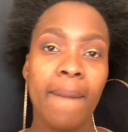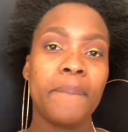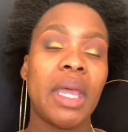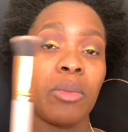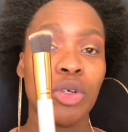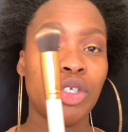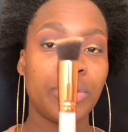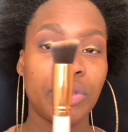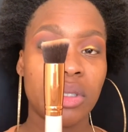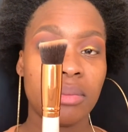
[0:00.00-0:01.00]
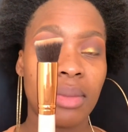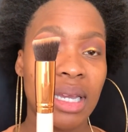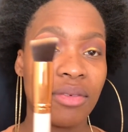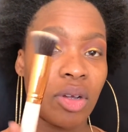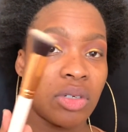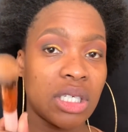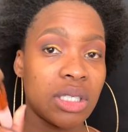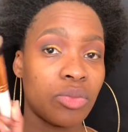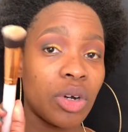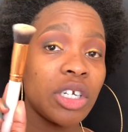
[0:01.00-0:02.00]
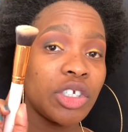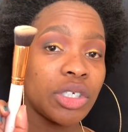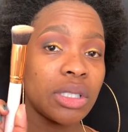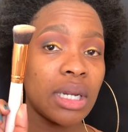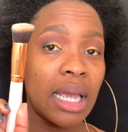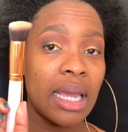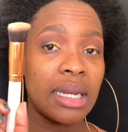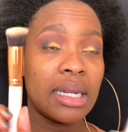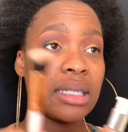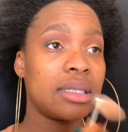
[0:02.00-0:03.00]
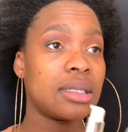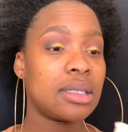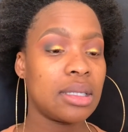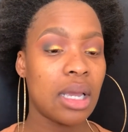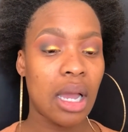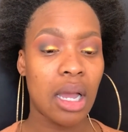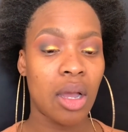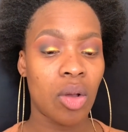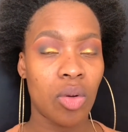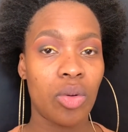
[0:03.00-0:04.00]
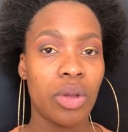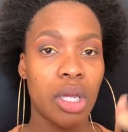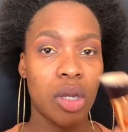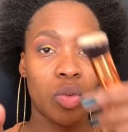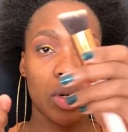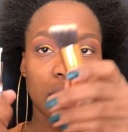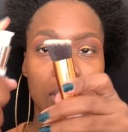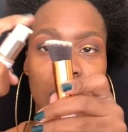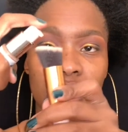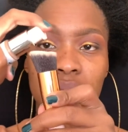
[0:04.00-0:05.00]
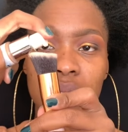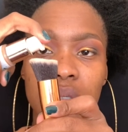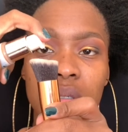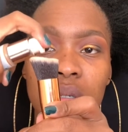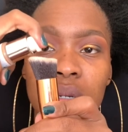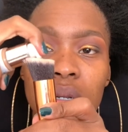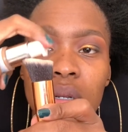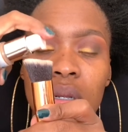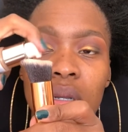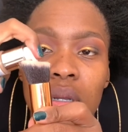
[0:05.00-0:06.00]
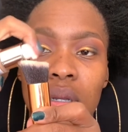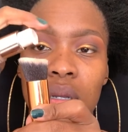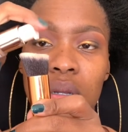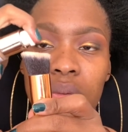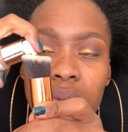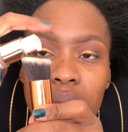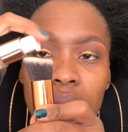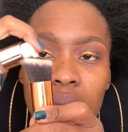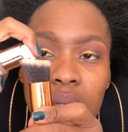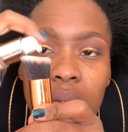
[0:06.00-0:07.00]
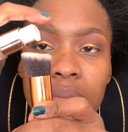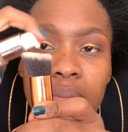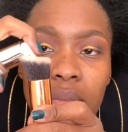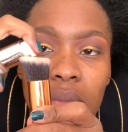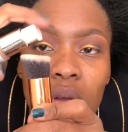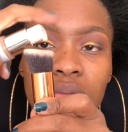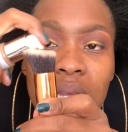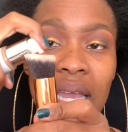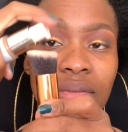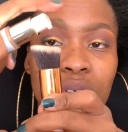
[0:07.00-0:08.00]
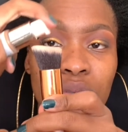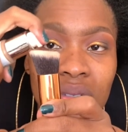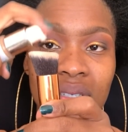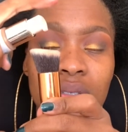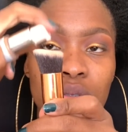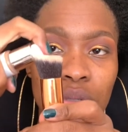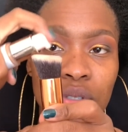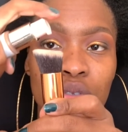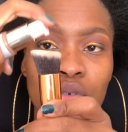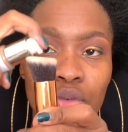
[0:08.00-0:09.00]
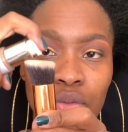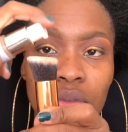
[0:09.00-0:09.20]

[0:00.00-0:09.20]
I'm going to be using my foundation brush and let's see how it works out. Okay. Oh, I haven't used it, so it's new.